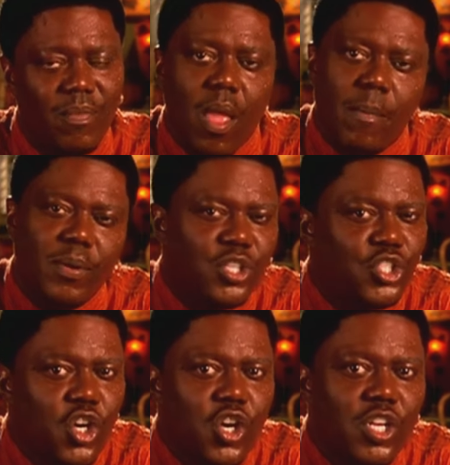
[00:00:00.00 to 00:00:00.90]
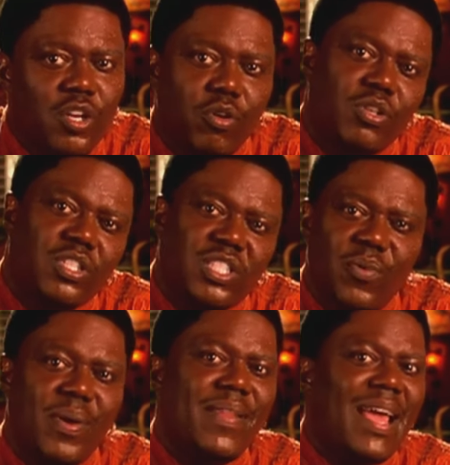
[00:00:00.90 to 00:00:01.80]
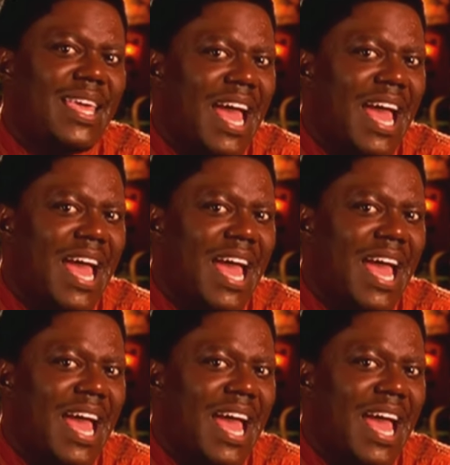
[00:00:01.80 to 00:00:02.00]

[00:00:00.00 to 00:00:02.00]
But it's good to know you can still have that